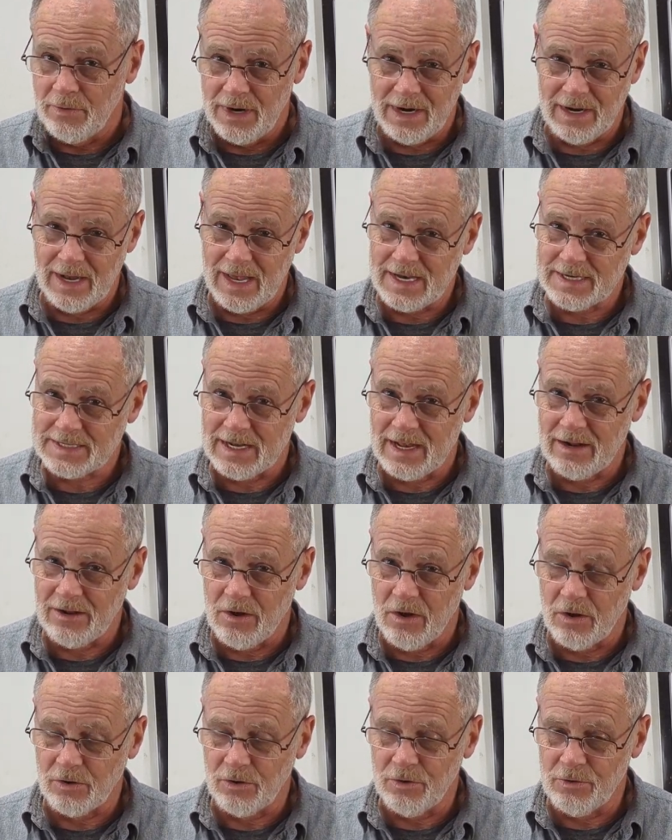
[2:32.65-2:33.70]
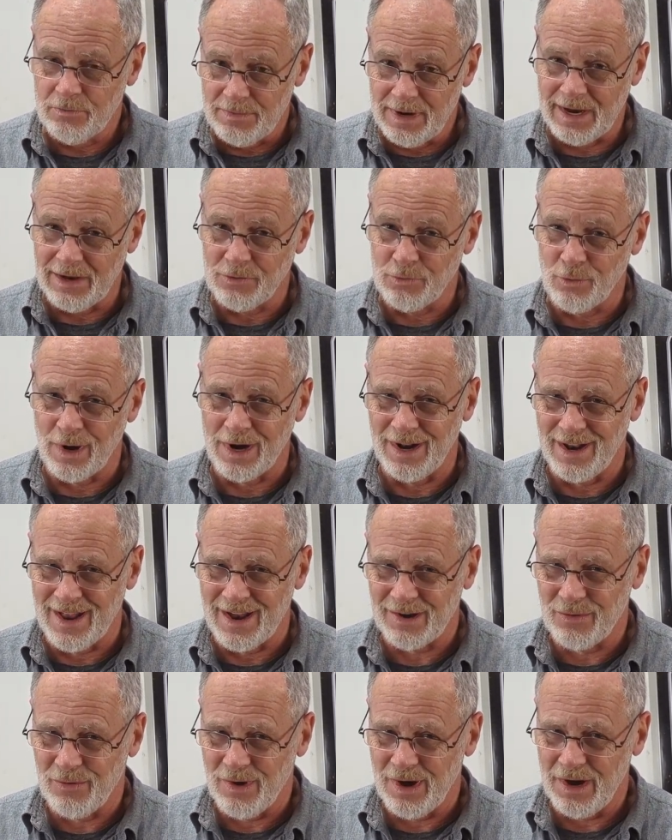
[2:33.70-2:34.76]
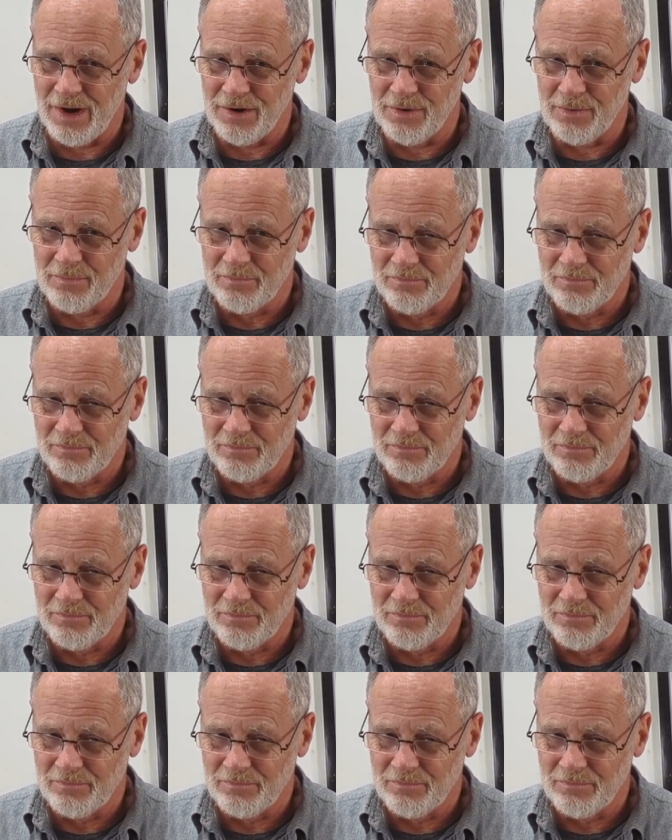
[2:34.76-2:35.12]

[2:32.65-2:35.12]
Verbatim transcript: and last a lot longer and run a lot quieter.